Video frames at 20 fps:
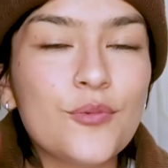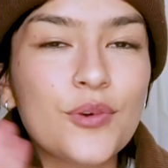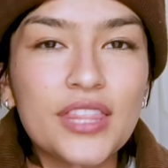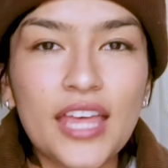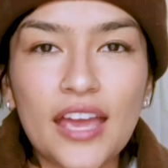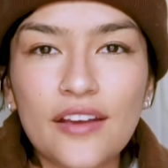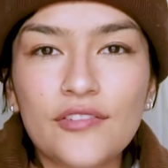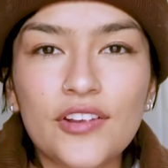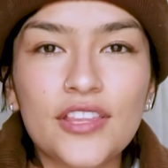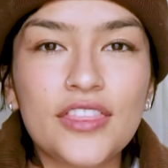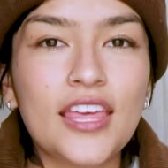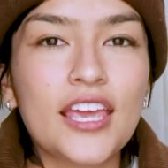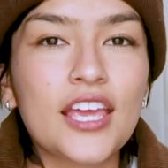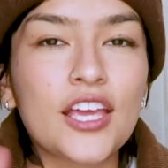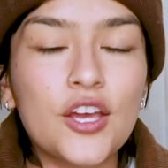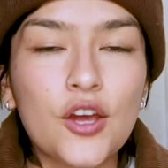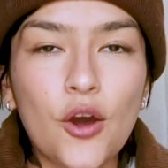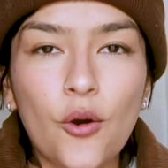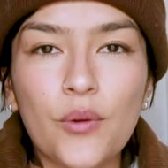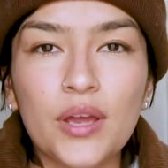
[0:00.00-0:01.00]
with
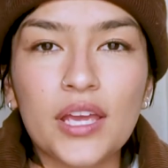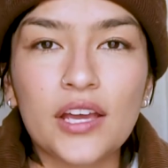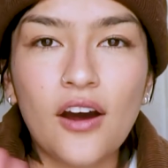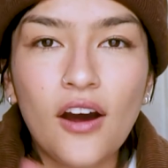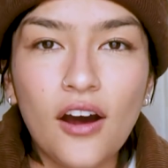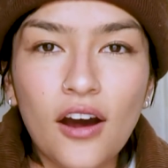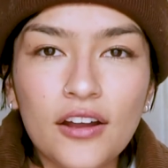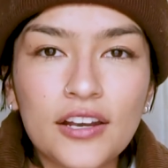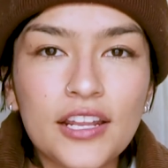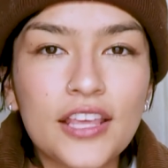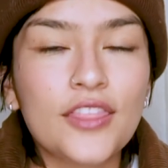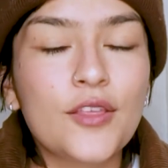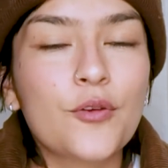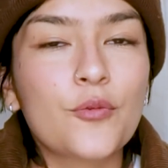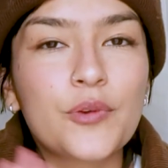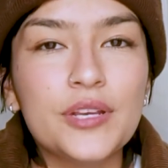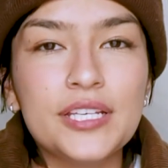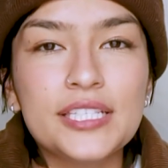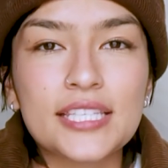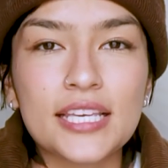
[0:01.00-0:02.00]
everything going on in the
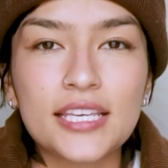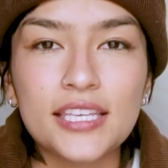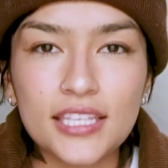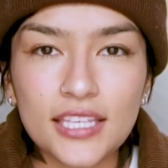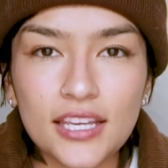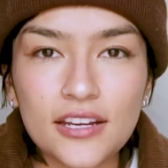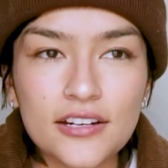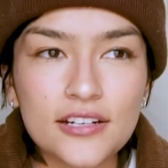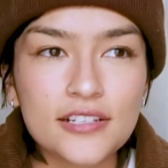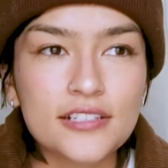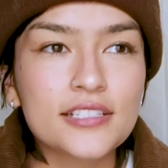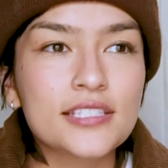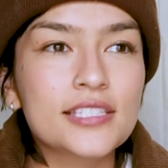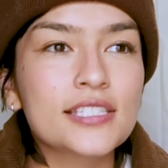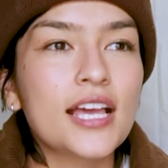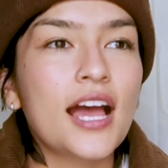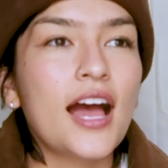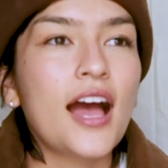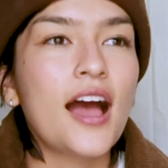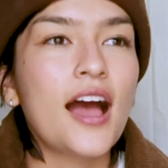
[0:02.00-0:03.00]
recent years,